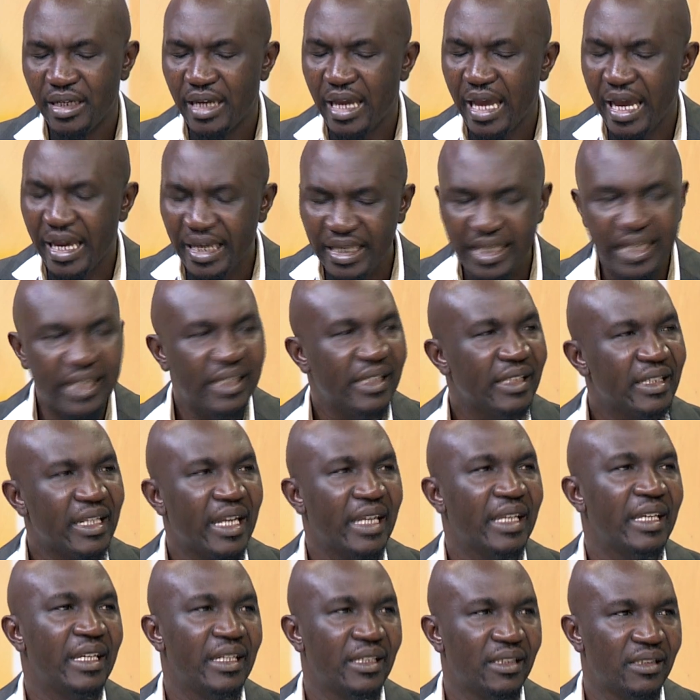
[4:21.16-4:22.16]
again and
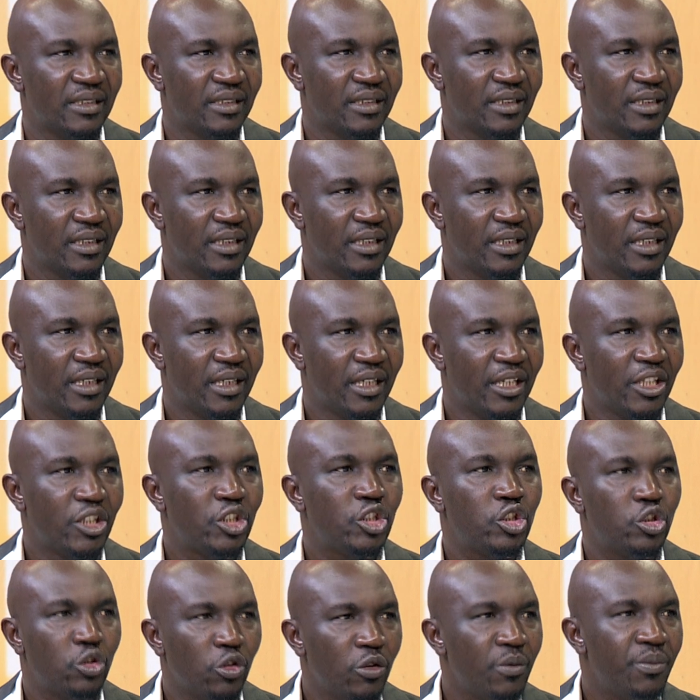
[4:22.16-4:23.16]
again, it
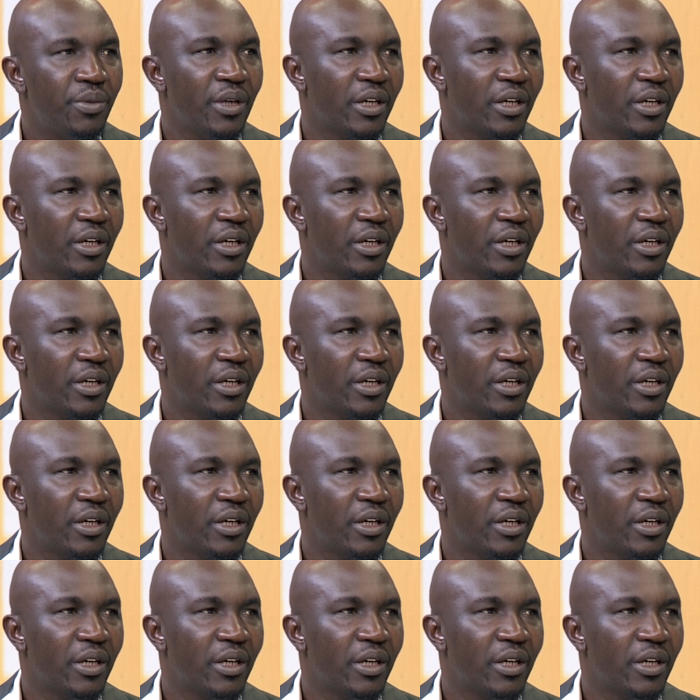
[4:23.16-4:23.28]
should